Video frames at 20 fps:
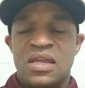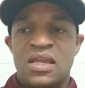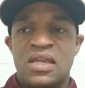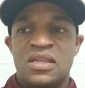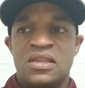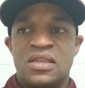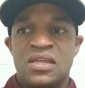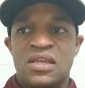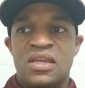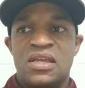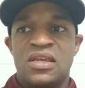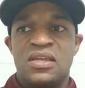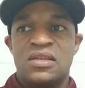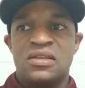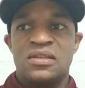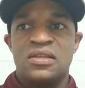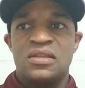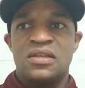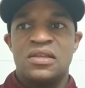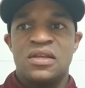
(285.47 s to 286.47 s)
and
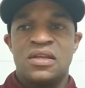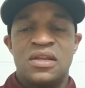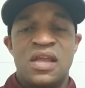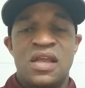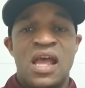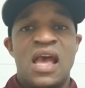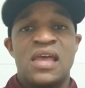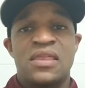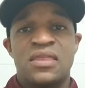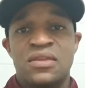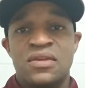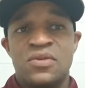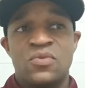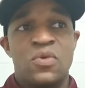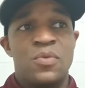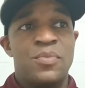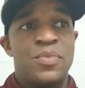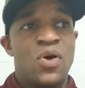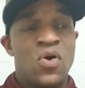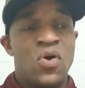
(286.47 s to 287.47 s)
then an athlete
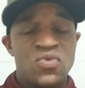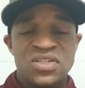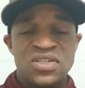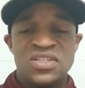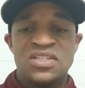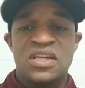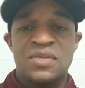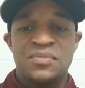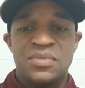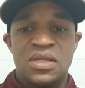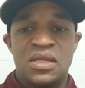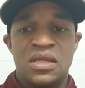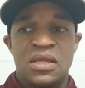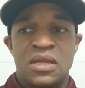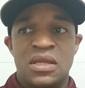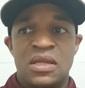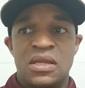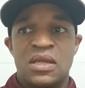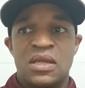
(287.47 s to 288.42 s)
will post something